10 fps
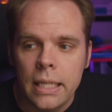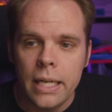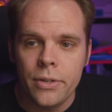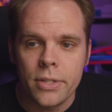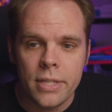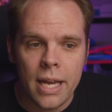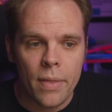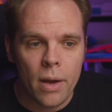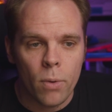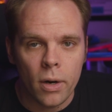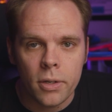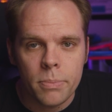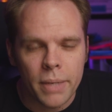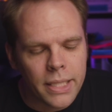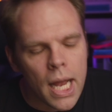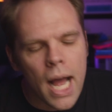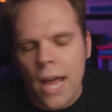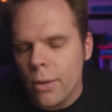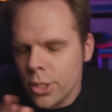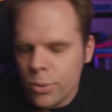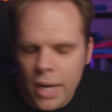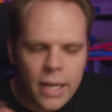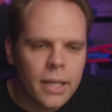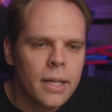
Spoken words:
and just see how that works. But either which way,